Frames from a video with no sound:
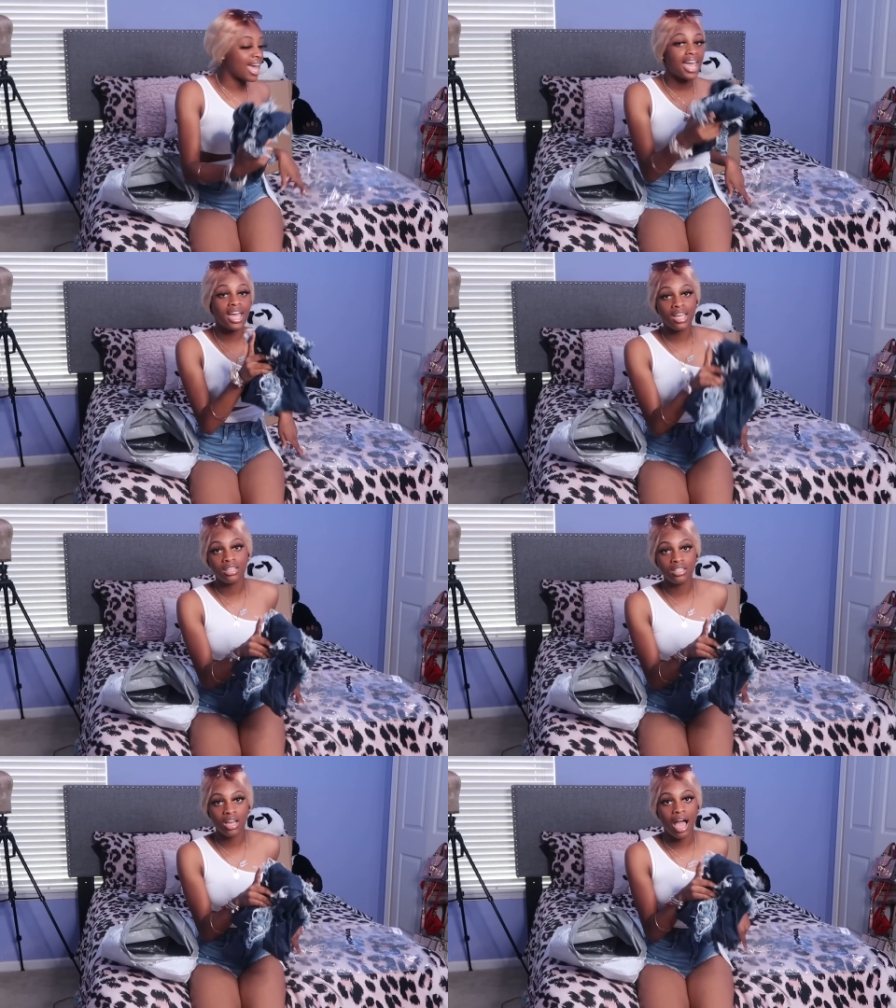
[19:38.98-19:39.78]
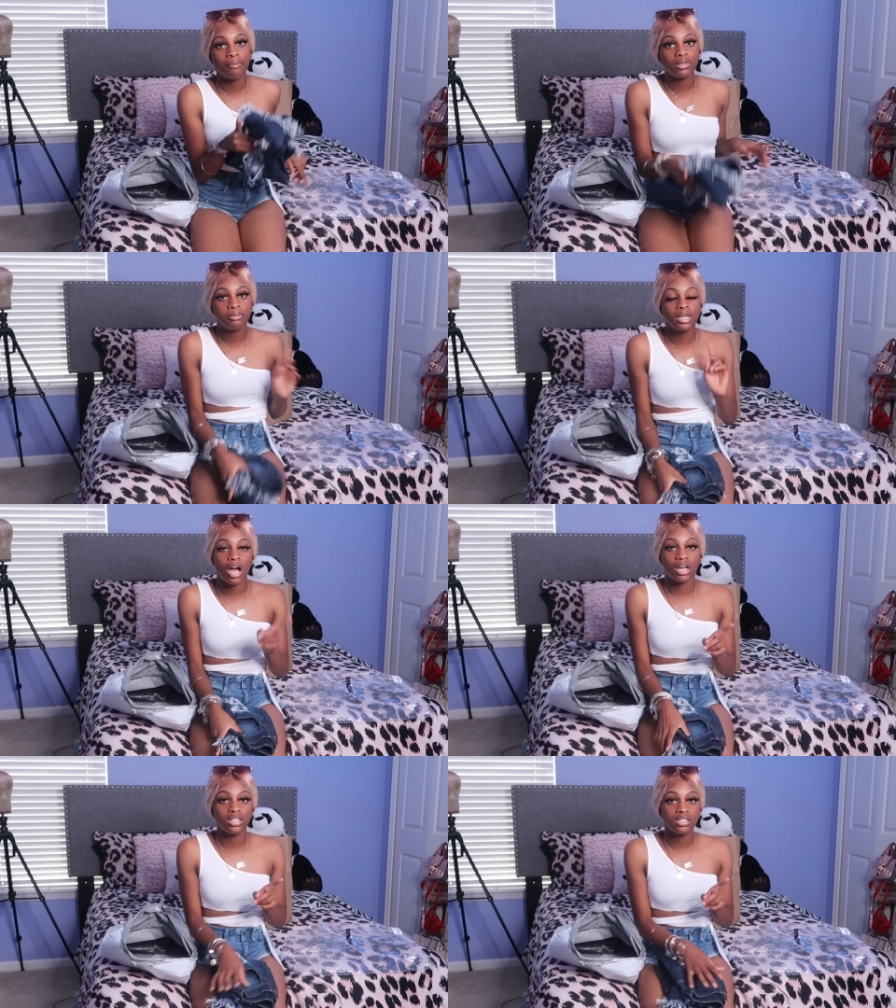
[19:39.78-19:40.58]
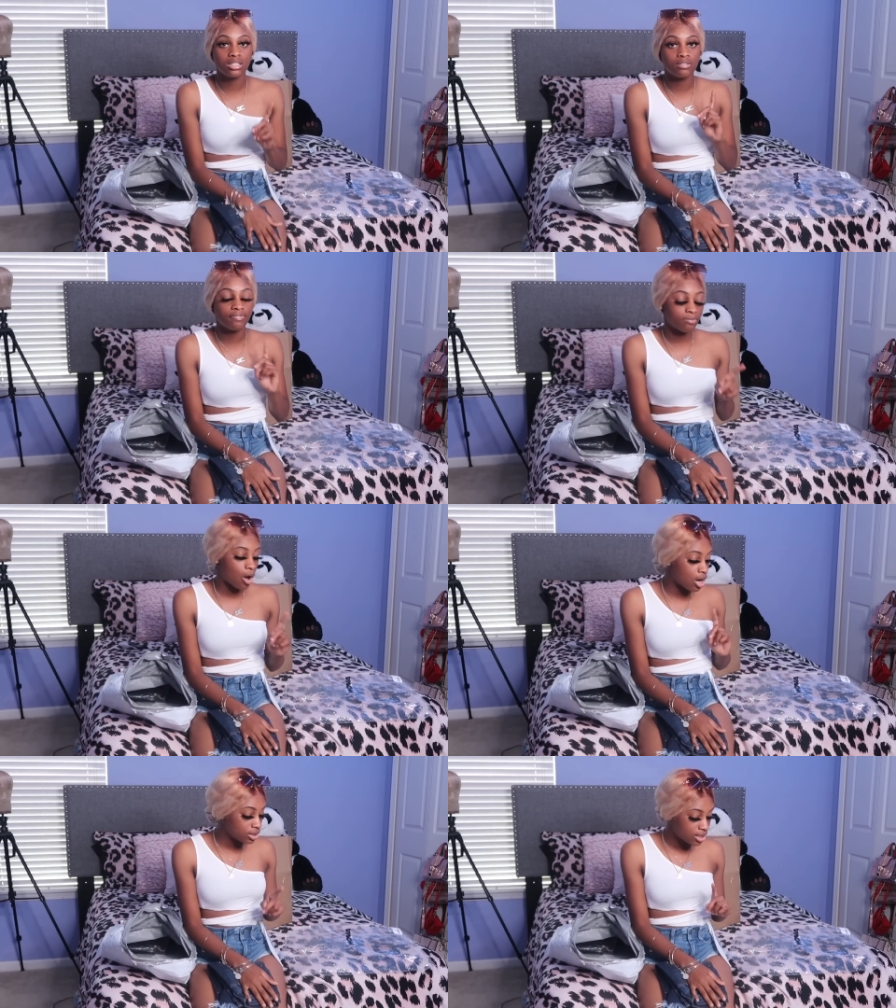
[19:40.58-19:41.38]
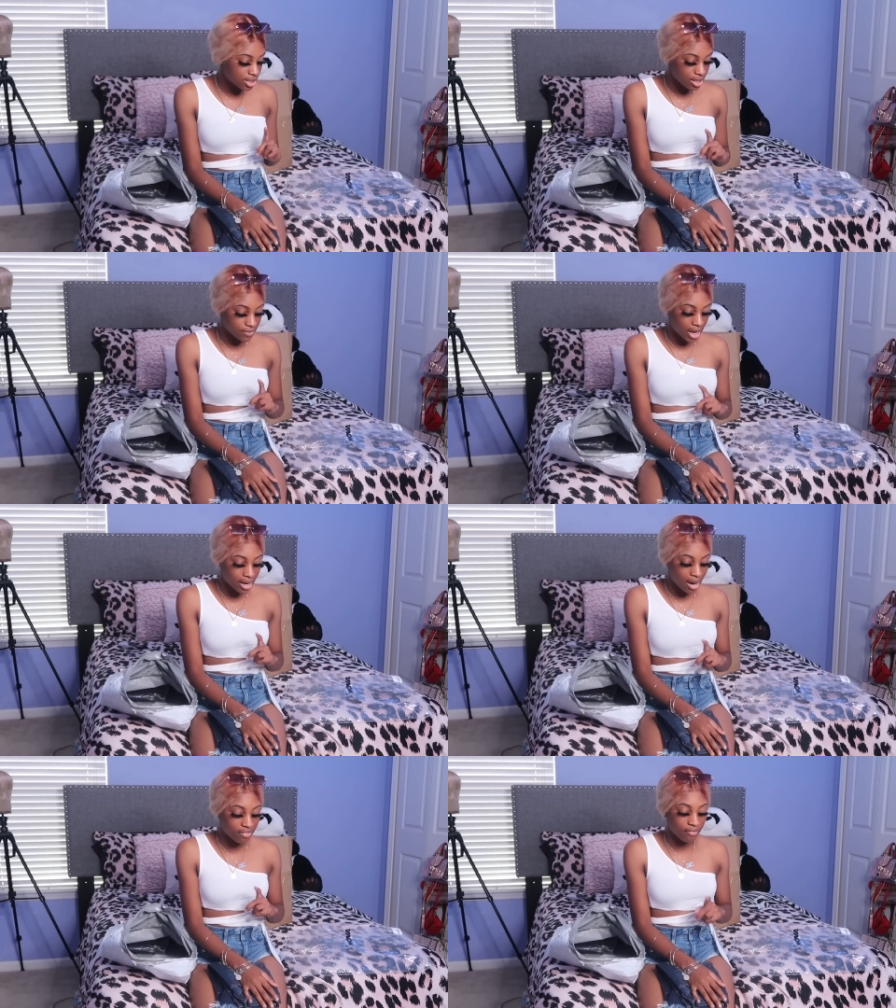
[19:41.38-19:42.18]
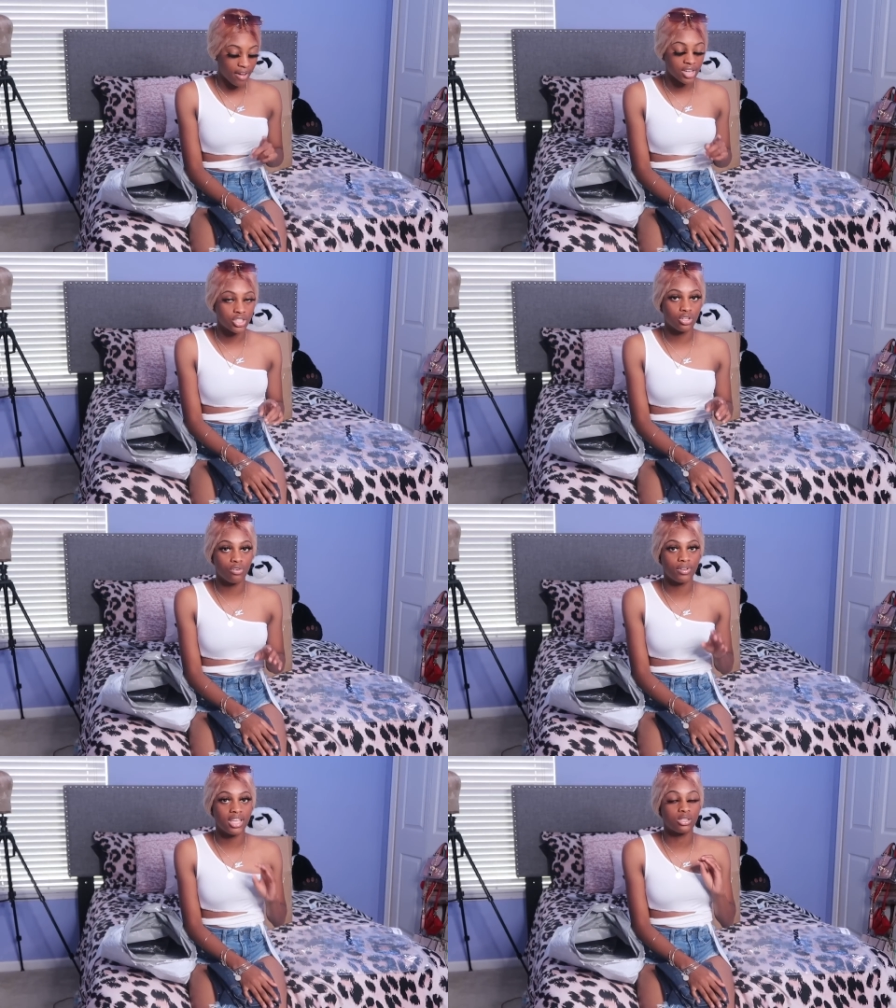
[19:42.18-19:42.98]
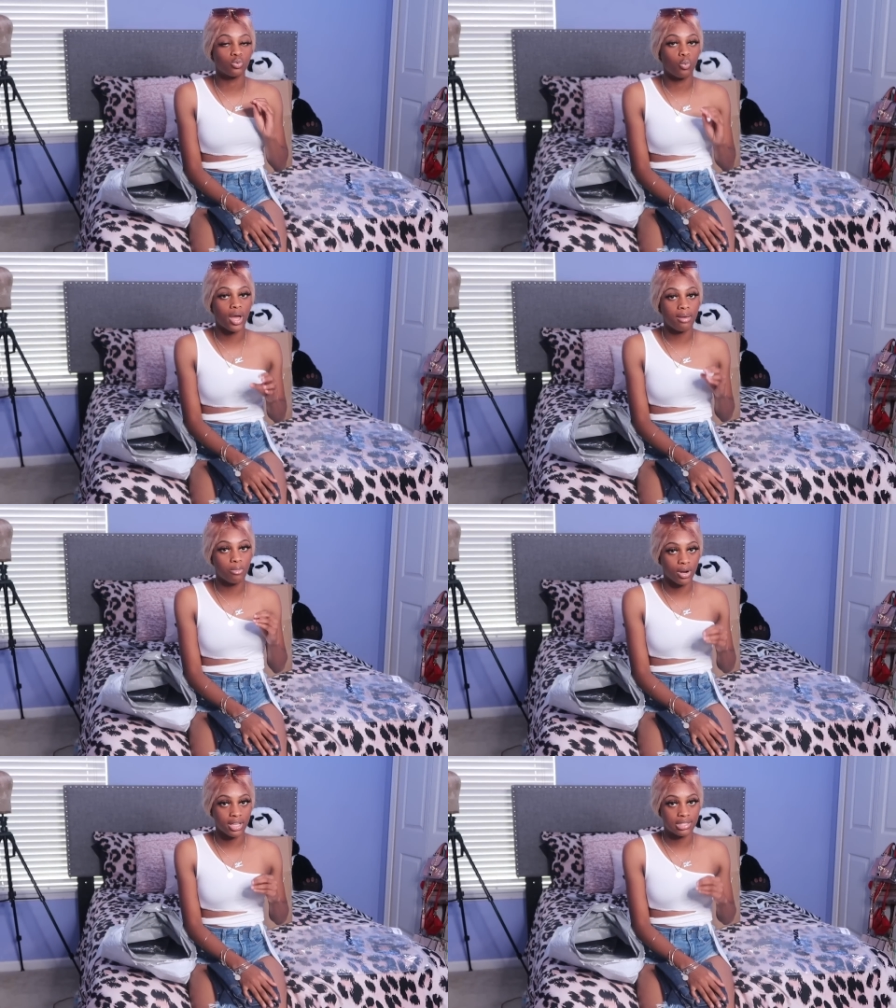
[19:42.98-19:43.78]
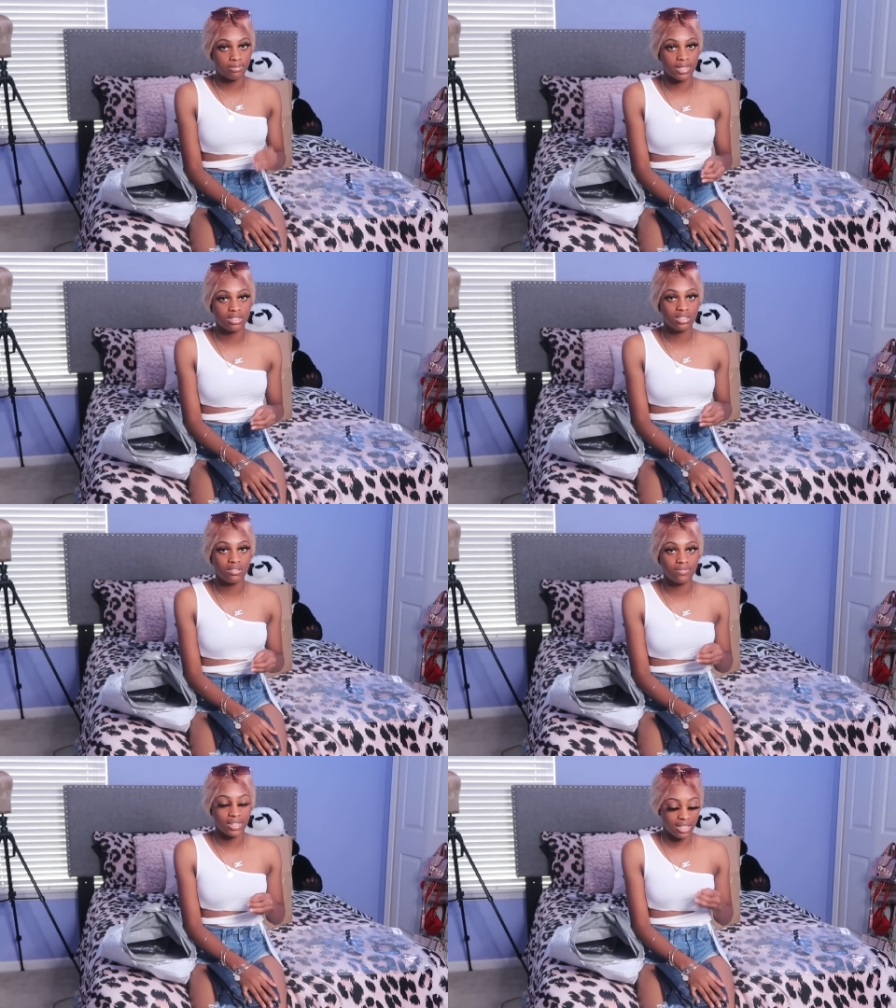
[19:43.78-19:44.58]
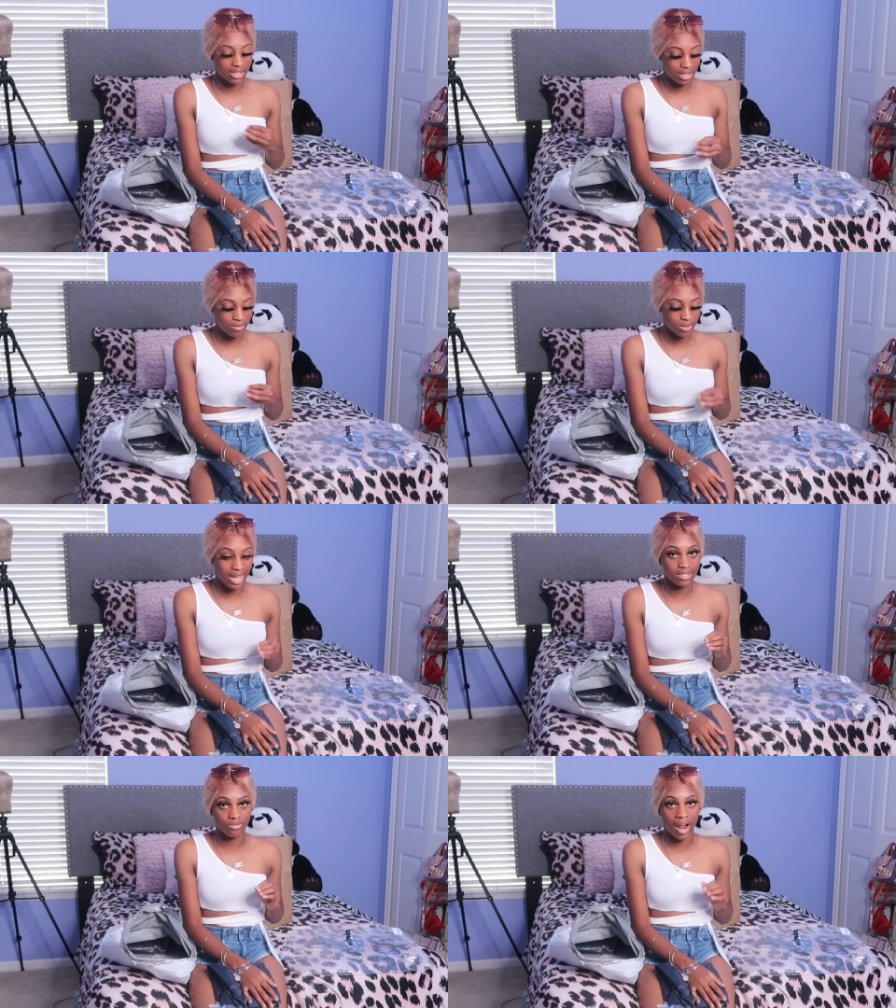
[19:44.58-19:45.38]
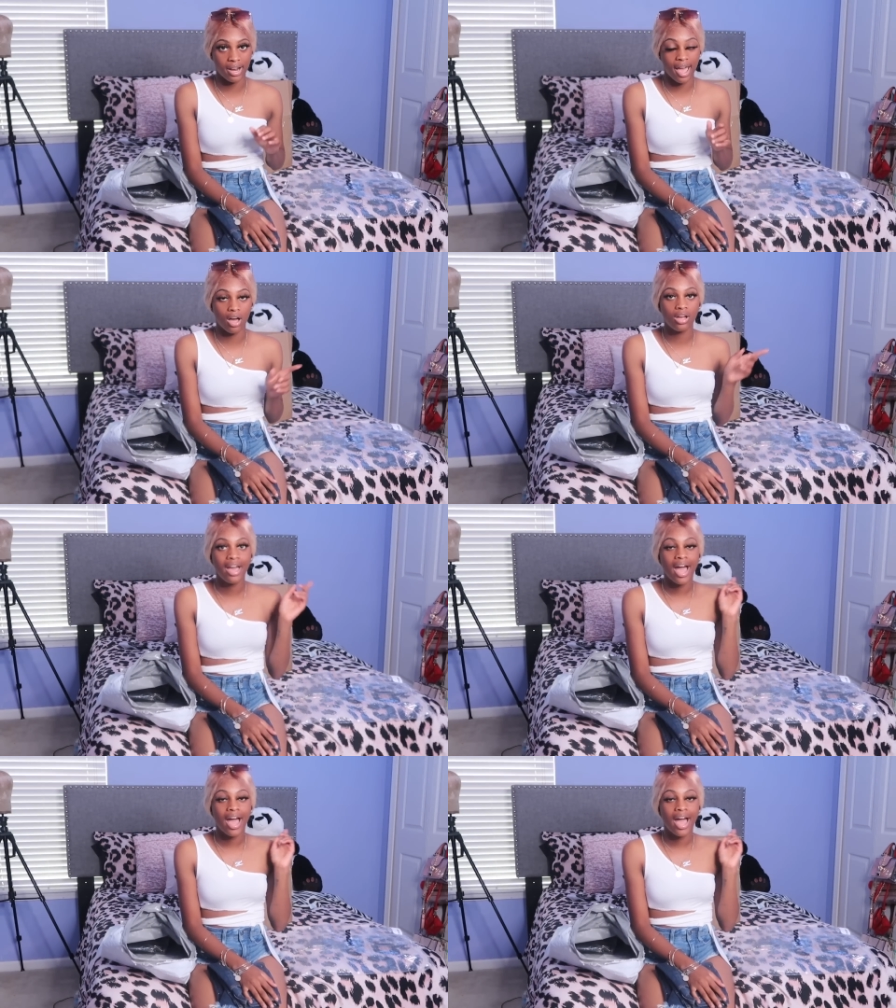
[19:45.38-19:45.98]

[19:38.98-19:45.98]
And I'm gonna be honest, all of this stuff that I got from FashionNova is way more expensive than it seems as of right now.